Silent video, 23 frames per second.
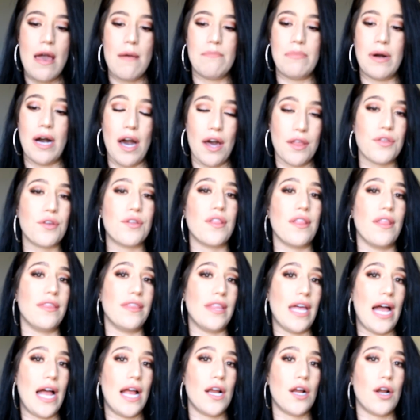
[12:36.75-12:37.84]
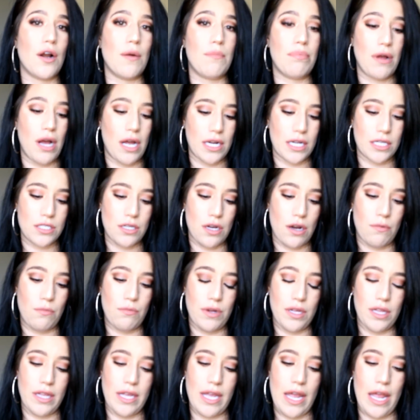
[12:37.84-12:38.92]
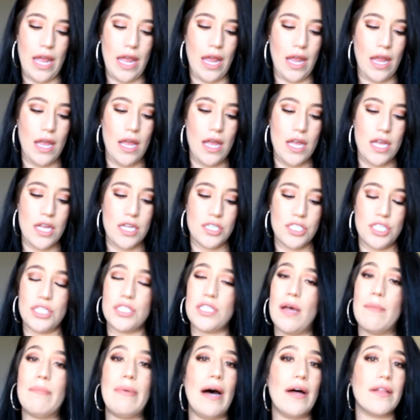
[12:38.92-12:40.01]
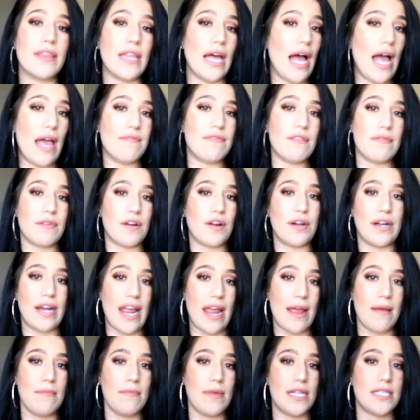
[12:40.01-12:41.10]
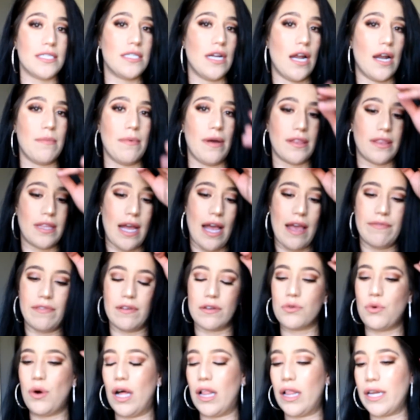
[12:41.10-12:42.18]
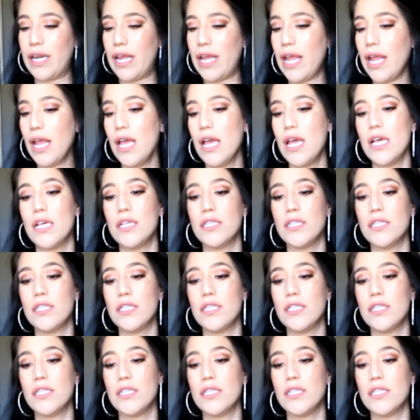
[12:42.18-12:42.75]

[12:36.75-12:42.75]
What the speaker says: But other than that, her products are really just about the hype of her name. It's not about the hype of quality.